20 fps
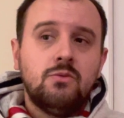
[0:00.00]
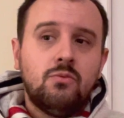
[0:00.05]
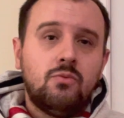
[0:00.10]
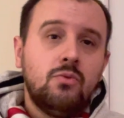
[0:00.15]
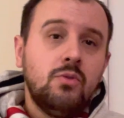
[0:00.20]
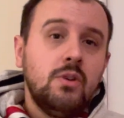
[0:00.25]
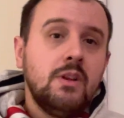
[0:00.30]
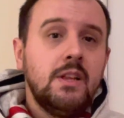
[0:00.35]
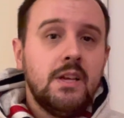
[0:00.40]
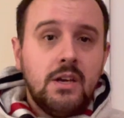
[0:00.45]

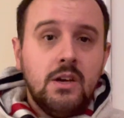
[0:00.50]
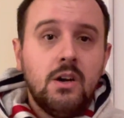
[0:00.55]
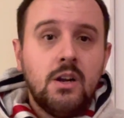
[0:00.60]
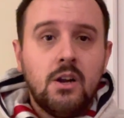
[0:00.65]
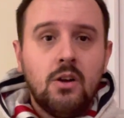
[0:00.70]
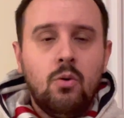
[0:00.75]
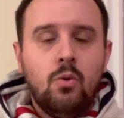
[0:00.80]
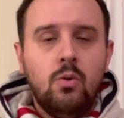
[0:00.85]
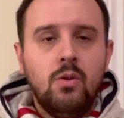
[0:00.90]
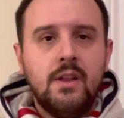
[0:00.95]
really good
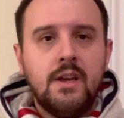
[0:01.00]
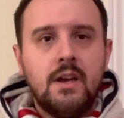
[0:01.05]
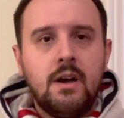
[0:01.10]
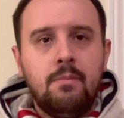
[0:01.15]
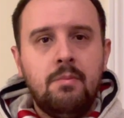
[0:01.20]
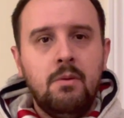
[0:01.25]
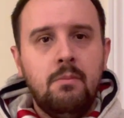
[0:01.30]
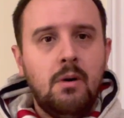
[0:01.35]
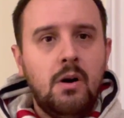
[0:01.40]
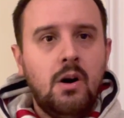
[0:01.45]
at holding up
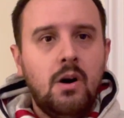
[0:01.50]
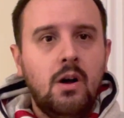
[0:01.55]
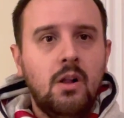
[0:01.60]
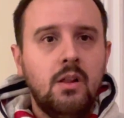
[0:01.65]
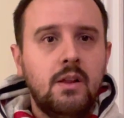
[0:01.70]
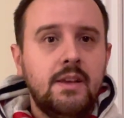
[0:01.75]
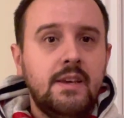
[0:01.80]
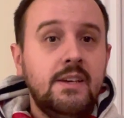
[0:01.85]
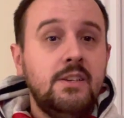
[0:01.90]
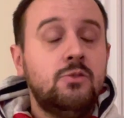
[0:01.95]
the
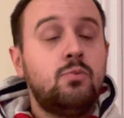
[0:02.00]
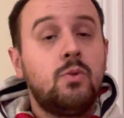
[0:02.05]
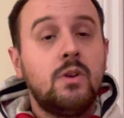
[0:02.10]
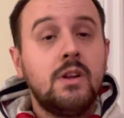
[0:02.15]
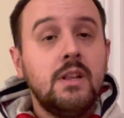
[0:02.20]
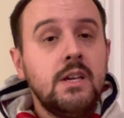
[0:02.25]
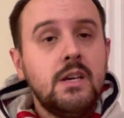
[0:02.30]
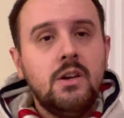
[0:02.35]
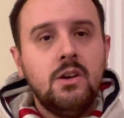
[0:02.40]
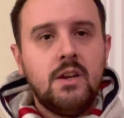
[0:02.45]
ball. He's
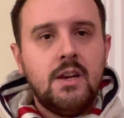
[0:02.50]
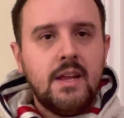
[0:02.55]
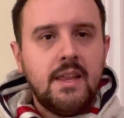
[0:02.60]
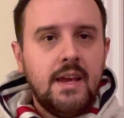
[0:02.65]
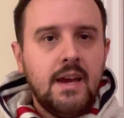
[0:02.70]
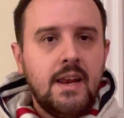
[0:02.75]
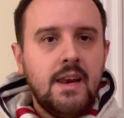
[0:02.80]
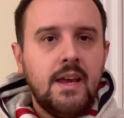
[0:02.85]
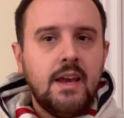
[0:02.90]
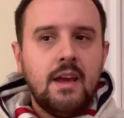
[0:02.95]
really good at
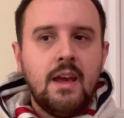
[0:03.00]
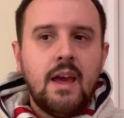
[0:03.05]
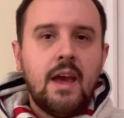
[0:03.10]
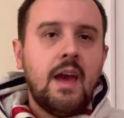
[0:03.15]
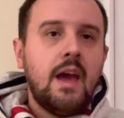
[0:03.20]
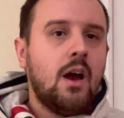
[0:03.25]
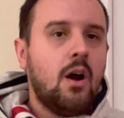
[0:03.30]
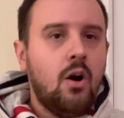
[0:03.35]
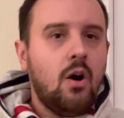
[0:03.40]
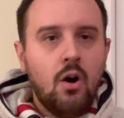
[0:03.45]
getting
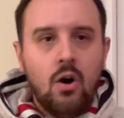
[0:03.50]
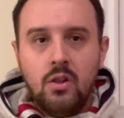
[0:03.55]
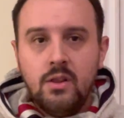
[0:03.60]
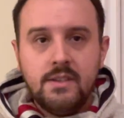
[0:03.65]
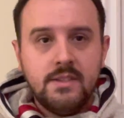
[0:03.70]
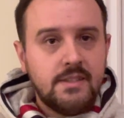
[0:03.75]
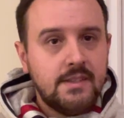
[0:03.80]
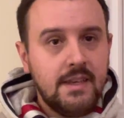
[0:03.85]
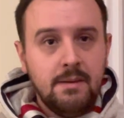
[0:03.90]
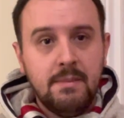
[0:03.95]
all
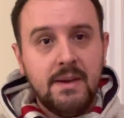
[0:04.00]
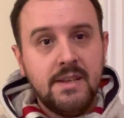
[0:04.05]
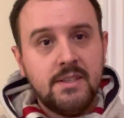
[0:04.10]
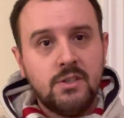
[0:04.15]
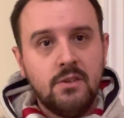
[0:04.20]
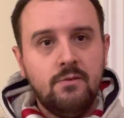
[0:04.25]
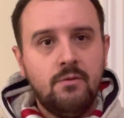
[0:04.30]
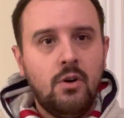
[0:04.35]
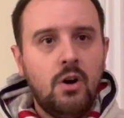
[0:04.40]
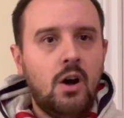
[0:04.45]
his teammates
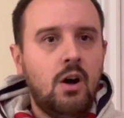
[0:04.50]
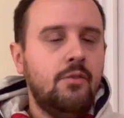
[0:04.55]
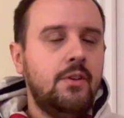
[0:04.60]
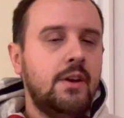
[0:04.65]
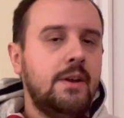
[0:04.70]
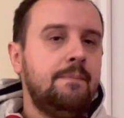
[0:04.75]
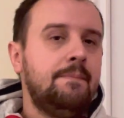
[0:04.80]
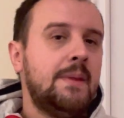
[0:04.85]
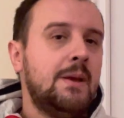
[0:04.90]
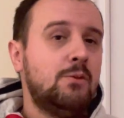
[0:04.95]
involved.
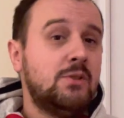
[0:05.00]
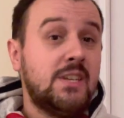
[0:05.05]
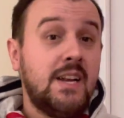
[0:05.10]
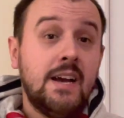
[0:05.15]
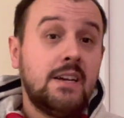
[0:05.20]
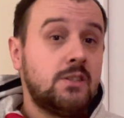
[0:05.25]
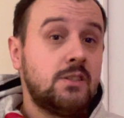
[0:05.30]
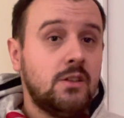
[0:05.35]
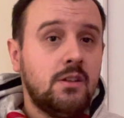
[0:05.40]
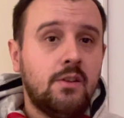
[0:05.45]
It was an
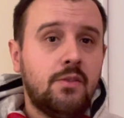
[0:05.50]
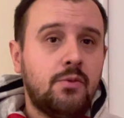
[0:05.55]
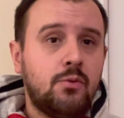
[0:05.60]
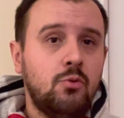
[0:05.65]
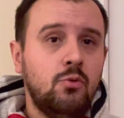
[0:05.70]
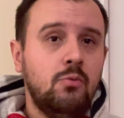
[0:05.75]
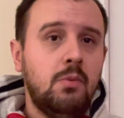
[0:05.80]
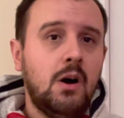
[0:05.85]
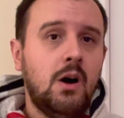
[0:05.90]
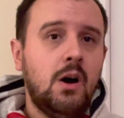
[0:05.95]
excellent
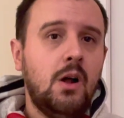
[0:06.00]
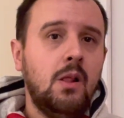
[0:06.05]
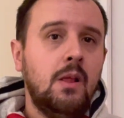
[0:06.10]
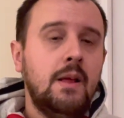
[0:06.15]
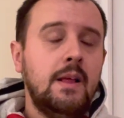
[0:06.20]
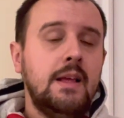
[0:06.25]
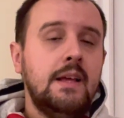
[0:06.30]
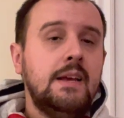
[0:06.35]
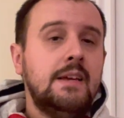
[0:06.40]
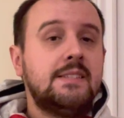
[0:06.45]
through ball.
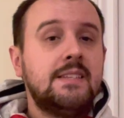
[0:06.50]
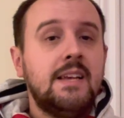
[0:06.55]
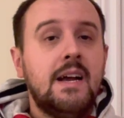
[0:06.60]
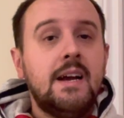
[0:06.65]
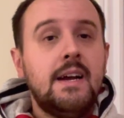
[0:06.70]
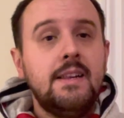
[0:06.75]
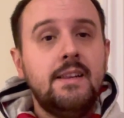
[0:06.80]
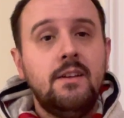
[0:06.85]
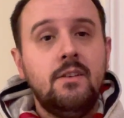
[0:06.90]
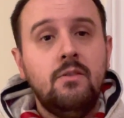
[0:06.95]

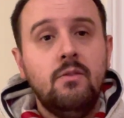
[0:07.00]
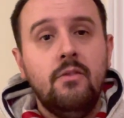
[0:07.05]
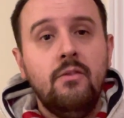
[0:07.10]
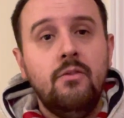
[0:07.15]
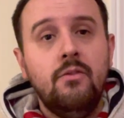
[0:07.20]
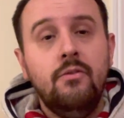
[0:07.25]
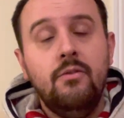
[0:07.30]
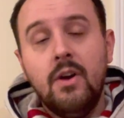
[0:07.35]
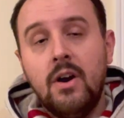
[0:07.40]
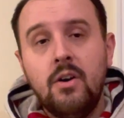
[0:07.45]
Saka did
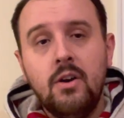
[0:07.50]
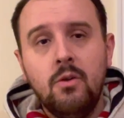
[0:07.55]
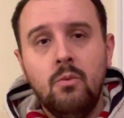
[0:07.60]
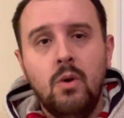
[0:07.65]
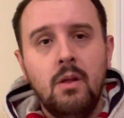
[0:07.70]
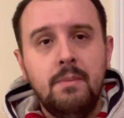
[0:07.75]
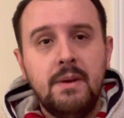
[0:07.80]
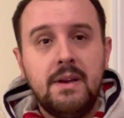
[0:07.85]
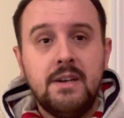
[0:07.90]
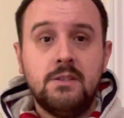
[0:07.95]
very
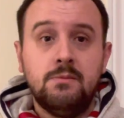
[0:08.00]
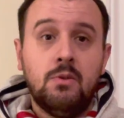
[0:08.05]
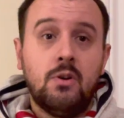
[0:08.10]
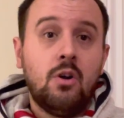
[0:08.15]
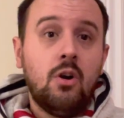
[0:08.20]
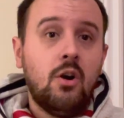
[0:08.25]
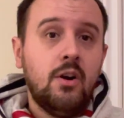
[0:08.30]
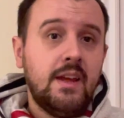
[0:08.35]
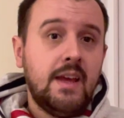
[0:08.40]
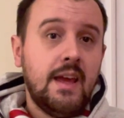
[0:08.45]
well because
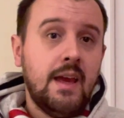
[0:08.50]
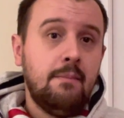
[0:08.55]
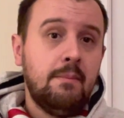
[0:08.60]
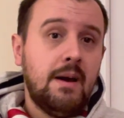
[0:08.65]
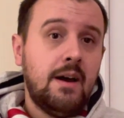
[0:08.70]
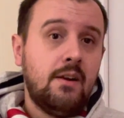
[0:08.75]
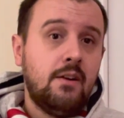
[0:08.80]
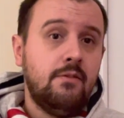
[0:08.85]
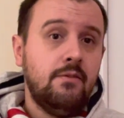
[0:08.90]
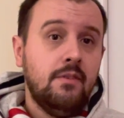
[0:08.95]
McCarthy came
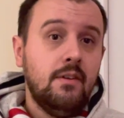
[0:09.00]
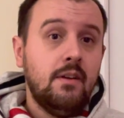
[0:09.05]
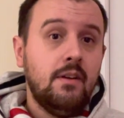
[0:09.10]
out of